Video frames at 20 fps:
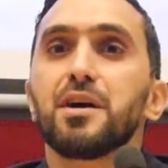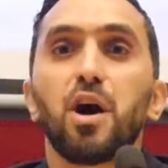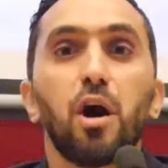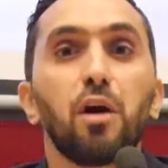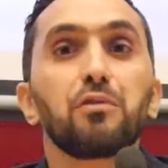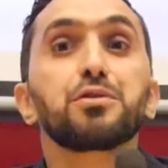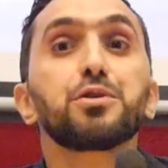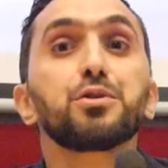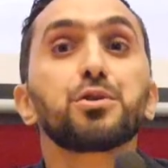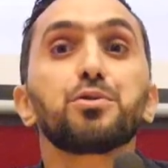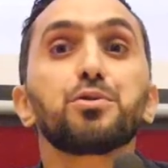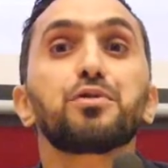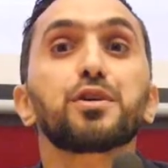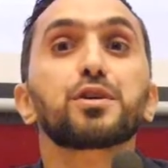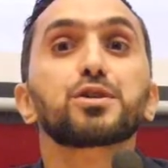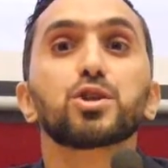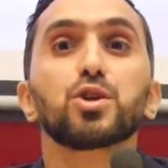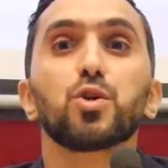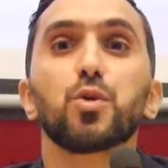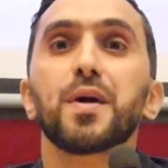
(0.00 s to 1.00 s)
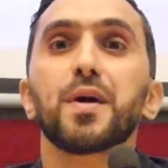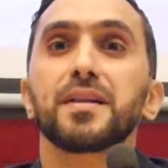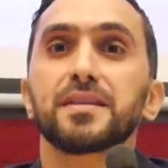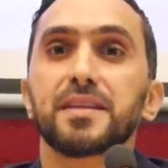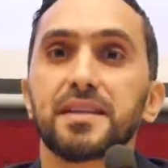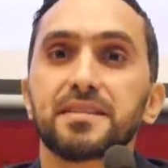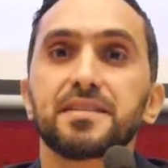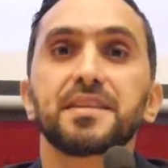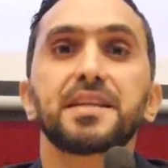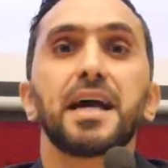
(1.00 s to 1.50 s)
of a universal will
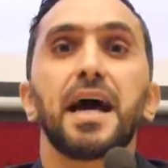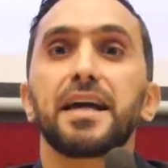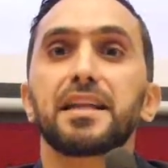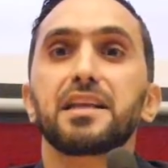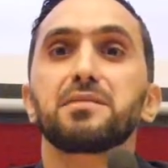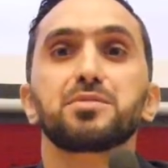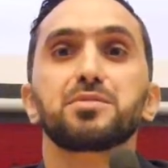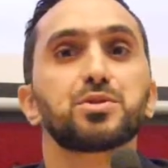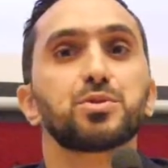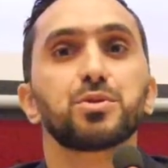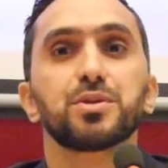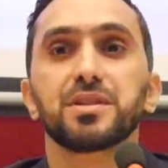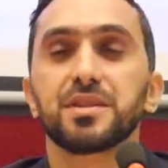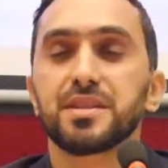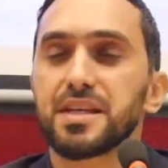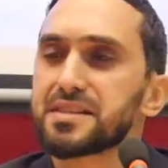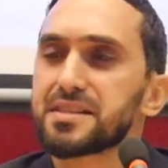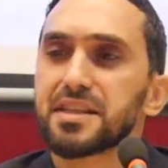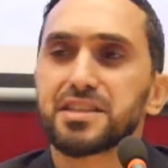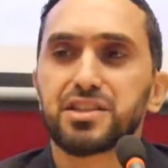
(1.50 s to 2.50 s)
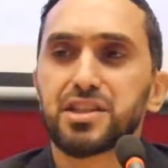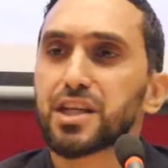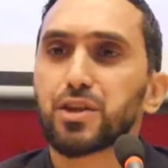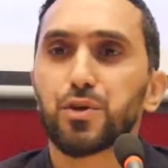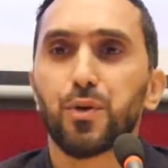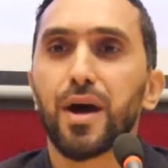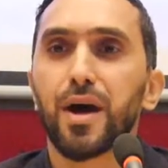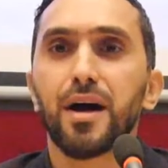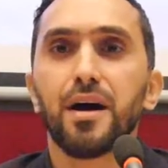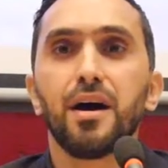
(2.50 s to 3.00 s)
that guide him to this,
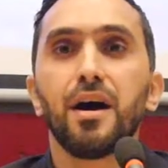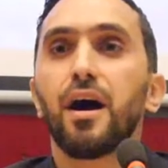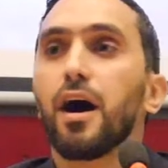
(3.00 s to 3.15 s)
etc.